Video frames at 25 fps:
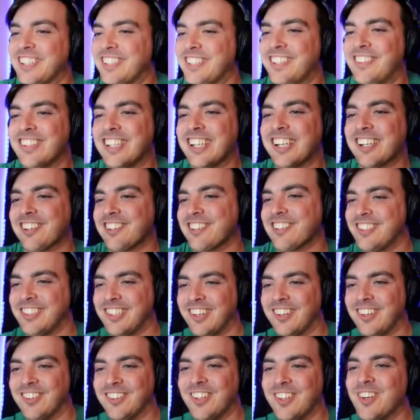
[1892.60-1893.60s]
of the year.
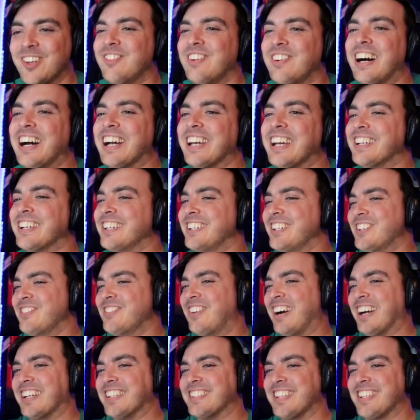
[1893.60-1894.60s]
So who am I? Who am
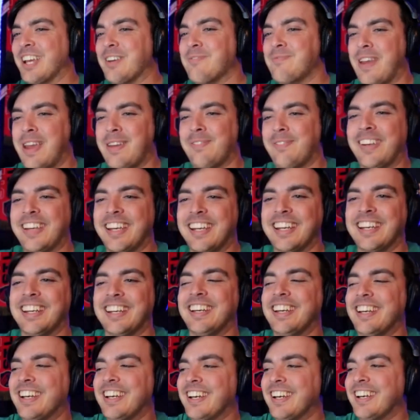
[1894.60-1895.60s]
I to say? Maybe uh,
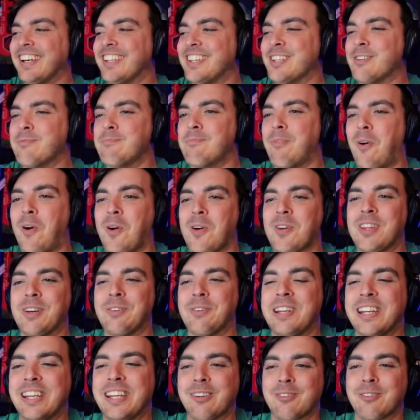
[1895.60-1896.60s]
the more that
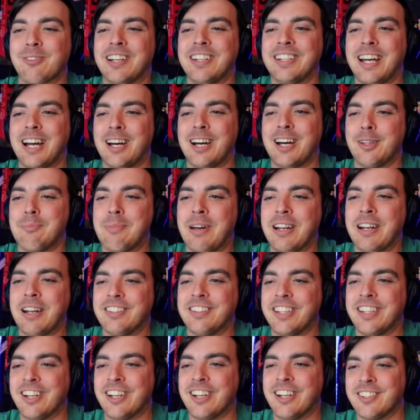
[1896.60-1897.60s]
we get run down, the better
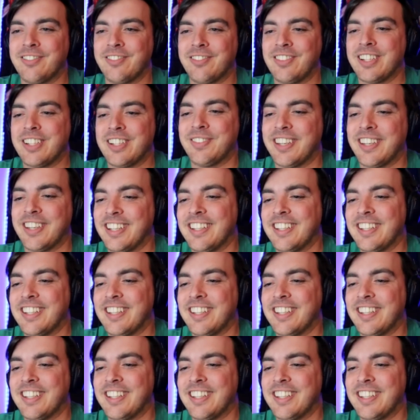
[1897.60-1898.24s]
they are defensively.